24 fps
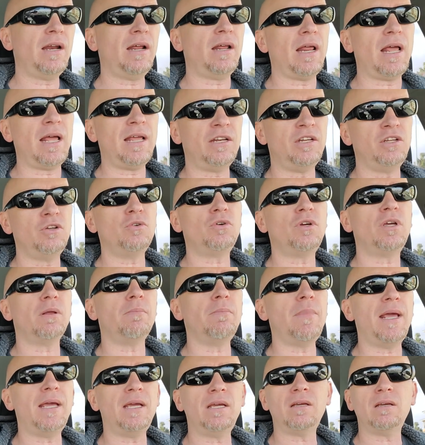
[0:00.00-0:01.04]
it and you
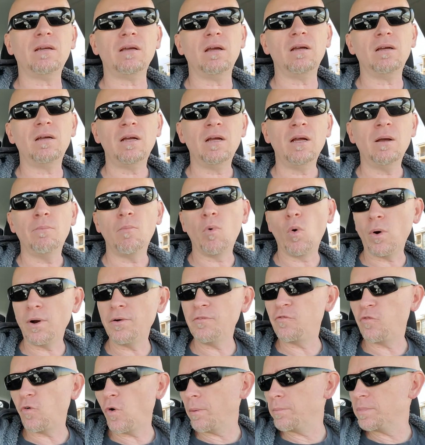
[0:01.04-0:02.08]
can make more
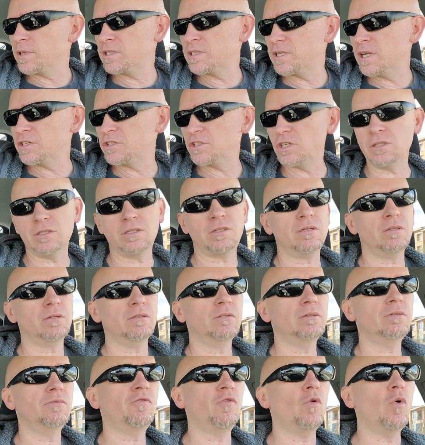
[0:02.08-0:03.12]
informed decisions
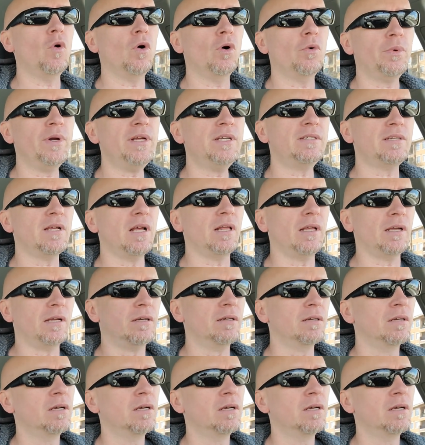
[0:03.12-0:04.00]
for reselling.